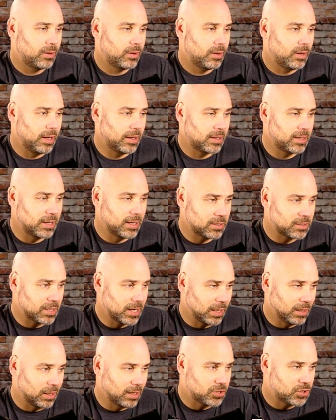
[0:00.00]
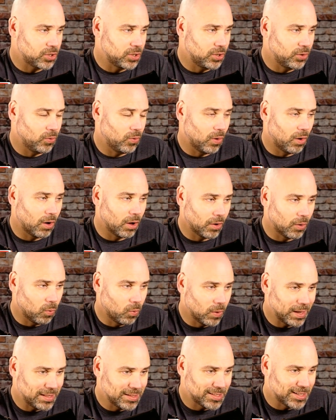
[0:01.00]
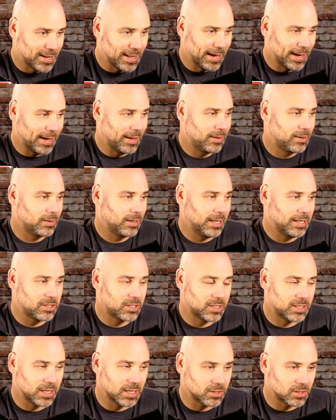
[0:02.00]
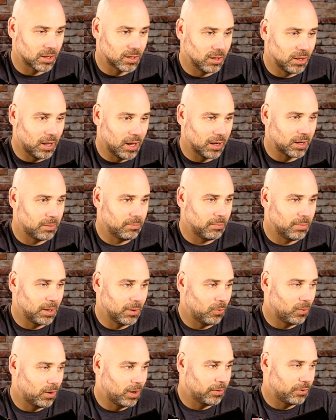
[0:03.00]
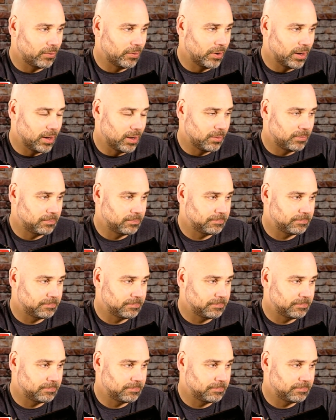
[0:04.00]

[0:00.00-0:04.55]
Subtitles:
against LSU on a Wednesday at 6 o'clock in Bud Walton Arena.